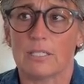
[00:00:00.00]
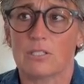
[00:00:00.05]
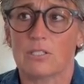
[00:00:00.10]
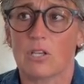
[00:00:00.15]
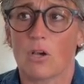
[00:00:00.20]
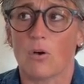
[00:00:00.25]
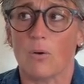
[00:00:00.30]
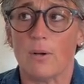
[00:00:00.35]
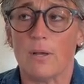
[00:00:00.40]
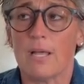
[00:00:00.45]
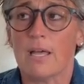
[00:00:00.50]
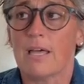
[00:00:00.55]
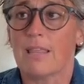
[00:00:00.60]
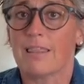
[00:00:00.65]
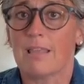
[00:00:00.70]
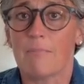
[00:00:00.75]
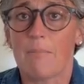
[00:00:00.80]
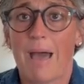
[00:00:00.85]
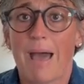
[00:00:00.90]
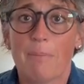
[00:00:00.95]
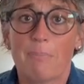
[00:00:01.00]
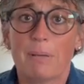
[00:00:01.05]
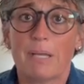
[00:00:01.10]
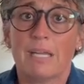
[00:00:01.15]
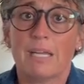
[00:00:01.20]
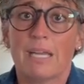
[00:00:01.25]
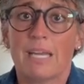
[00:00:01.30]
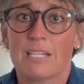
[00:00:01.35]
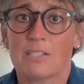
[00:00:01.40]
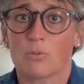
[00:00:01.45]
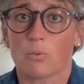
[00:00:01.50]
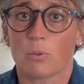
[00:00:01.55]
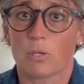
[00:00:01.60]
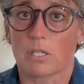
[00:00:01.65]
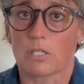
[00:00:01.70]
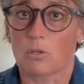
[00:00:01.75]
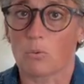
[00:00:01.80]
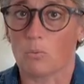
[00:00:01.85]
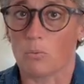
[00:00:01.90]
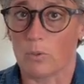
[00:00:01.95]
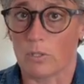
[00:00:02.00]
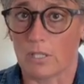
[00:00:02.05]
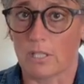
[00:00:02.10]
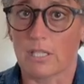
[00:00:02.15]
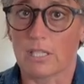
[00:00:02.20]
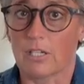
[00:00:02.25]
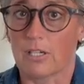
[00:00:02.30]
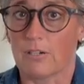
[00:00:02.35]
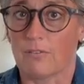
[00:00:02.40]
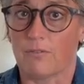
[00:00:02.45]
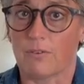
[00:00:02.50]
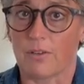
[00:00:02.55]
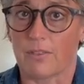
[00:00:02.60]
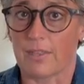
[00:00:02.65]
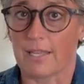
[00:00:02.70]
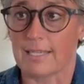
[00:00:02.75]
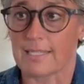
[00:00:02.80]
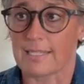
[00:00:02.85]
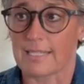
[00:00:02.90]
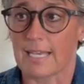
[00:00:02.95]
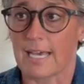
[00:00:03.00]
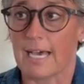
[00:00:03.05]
So the mapping has worked really good for this.